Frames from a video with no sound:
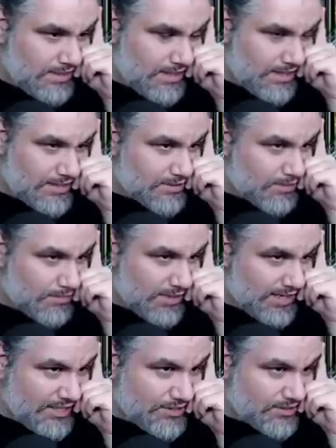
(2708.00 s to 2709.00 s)
I kind of just want to
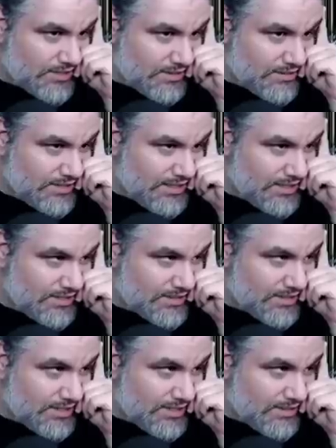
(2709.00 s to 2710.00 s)
play Angel here and take
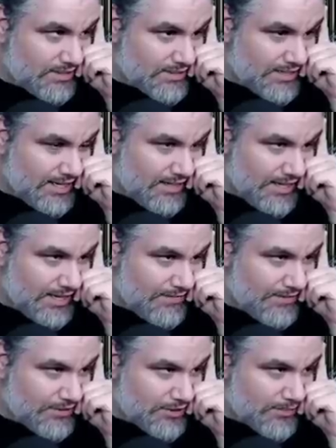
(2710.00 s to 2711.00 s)
this again. Because, again, like,
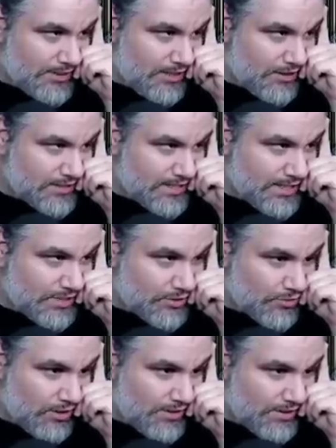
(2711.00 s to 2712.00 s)
if there's so many cards they can
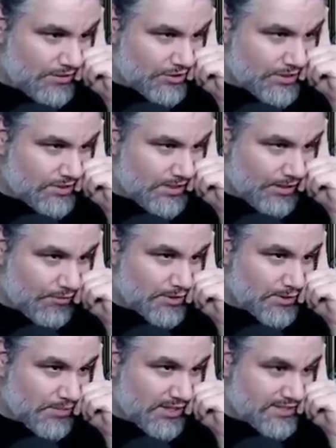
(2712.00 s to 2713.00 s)
draw that are just... Like,
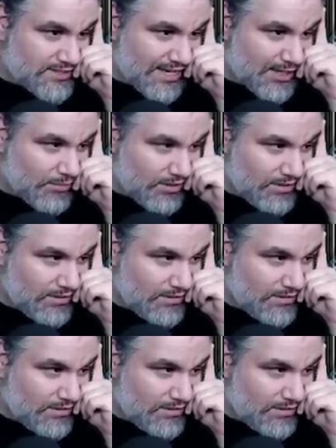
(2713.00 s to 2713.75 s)
Griselbrand's terrible.